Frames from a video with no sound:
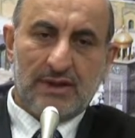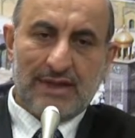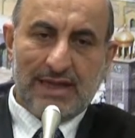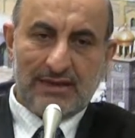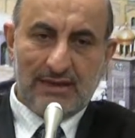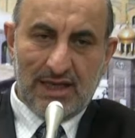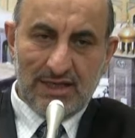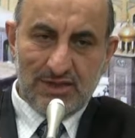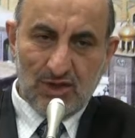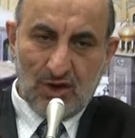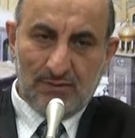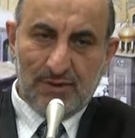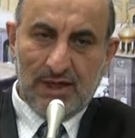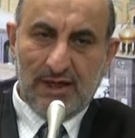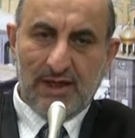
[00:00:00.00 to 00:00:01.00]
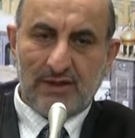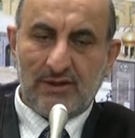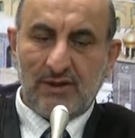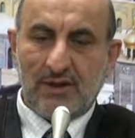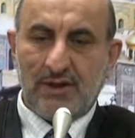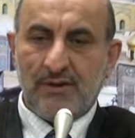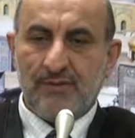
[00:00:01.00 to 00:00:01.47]
That is
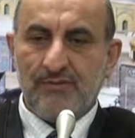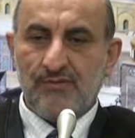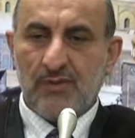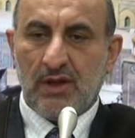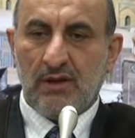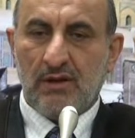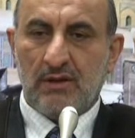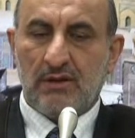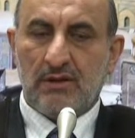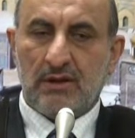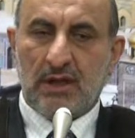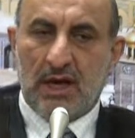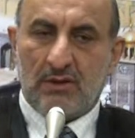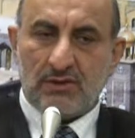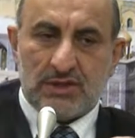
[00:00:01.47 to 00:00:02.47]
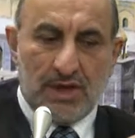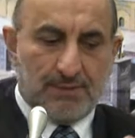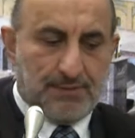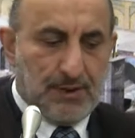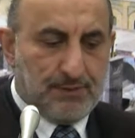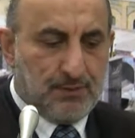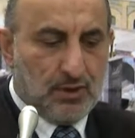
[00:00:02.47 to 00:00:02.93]
obligatory. Now
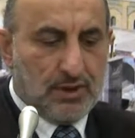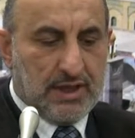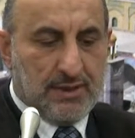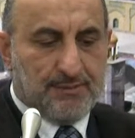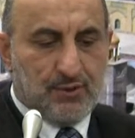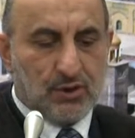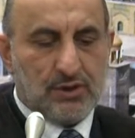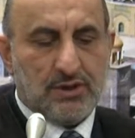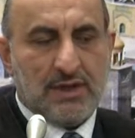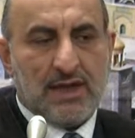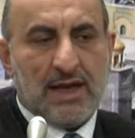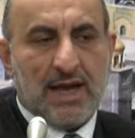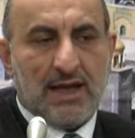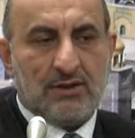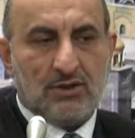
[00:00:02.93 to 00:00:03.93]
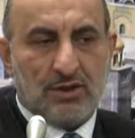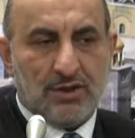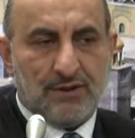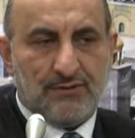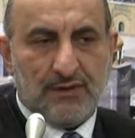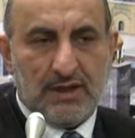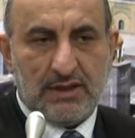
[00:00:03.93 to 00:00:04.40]
some people, they put their hand
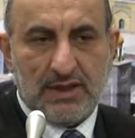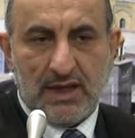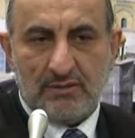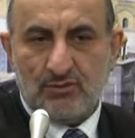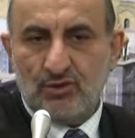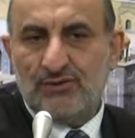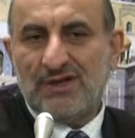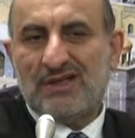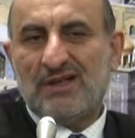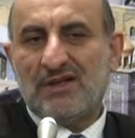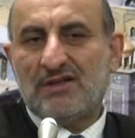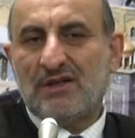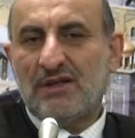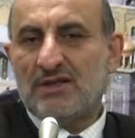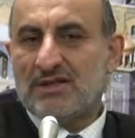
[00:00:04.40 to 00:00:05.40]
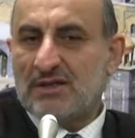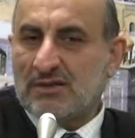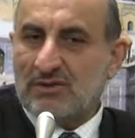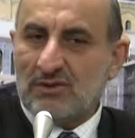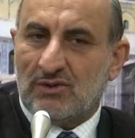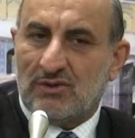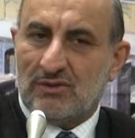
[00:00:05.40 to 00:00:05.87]
on the feet and move it little. He
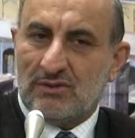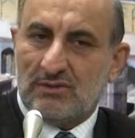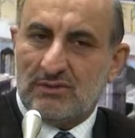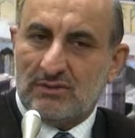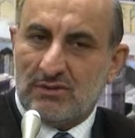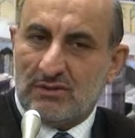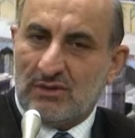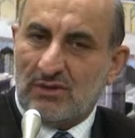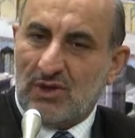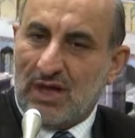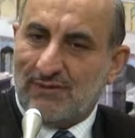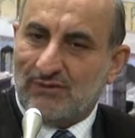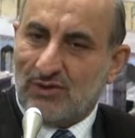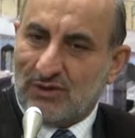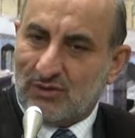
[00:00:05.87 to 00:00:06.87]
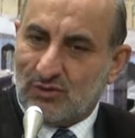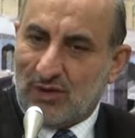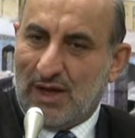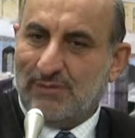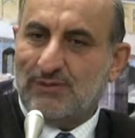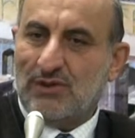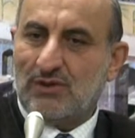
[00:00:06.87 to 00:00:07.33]
said, no, you have not
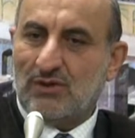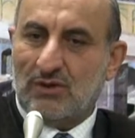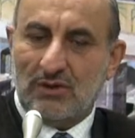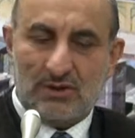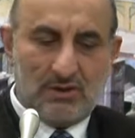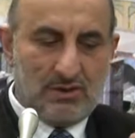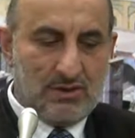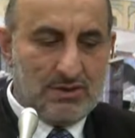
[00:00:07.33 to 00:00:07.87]
wiped it all.